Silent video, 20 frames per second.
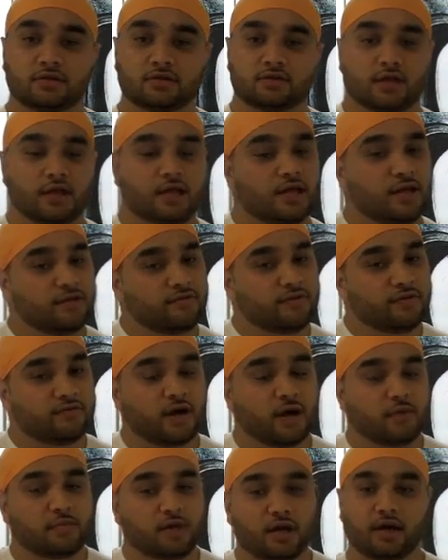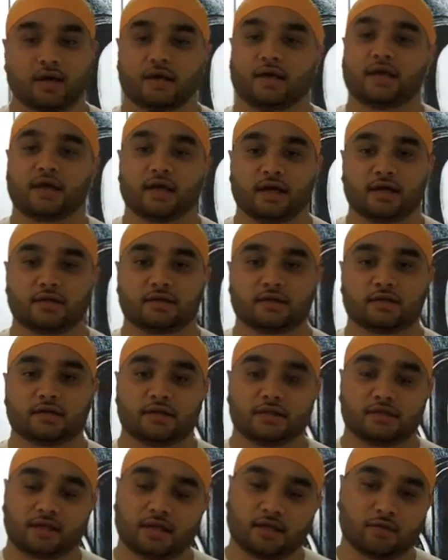So that even if I'm not here,
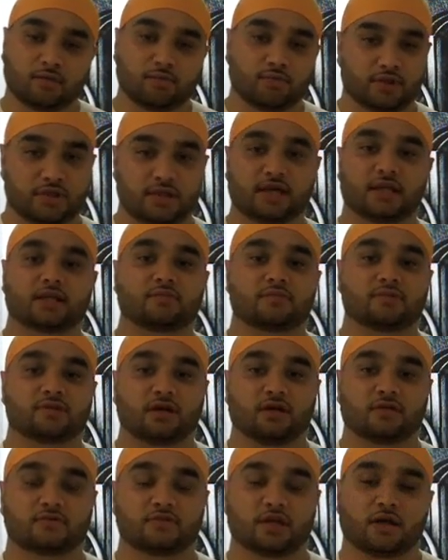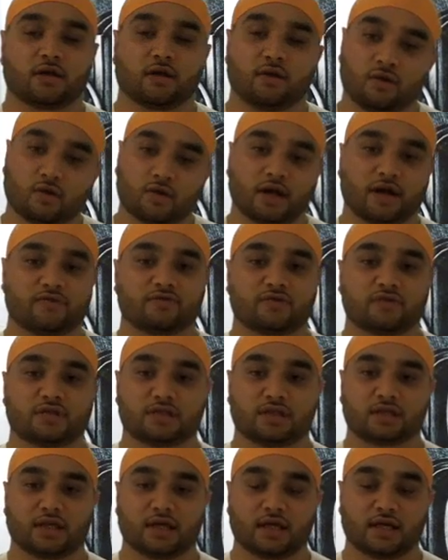they can protect themselves, they can look after
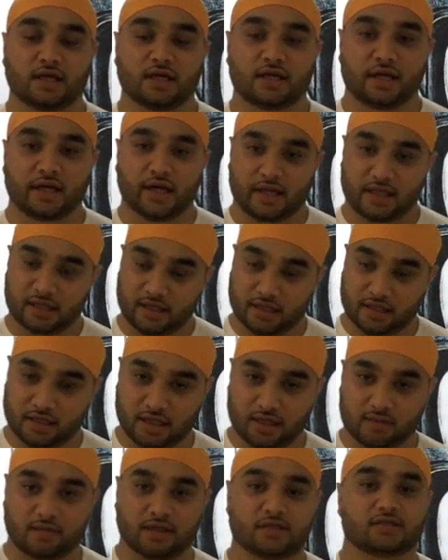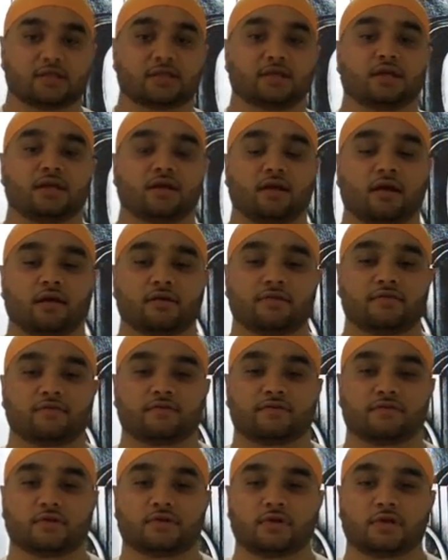each other, and they can keep their Sikhi alive.
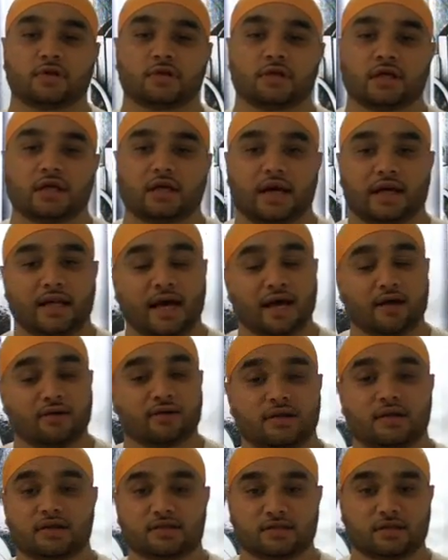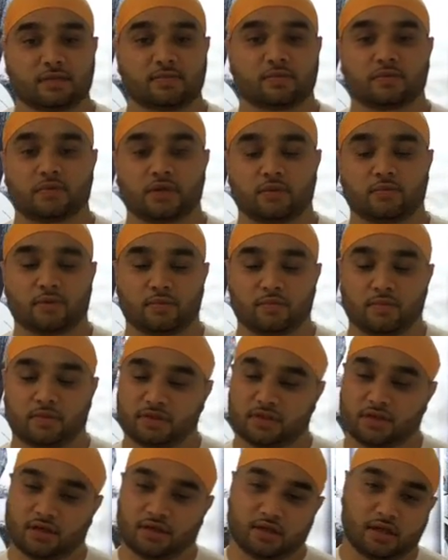And do they step up their Amrit
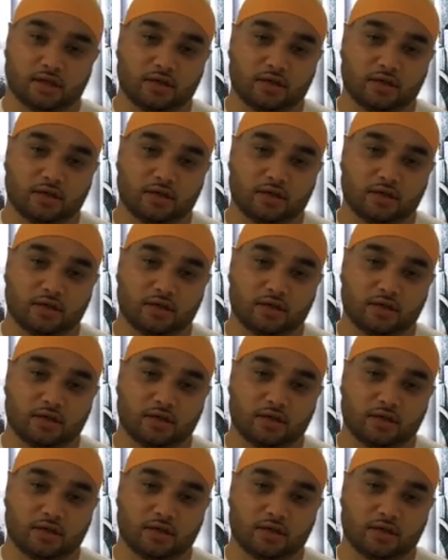Prachar?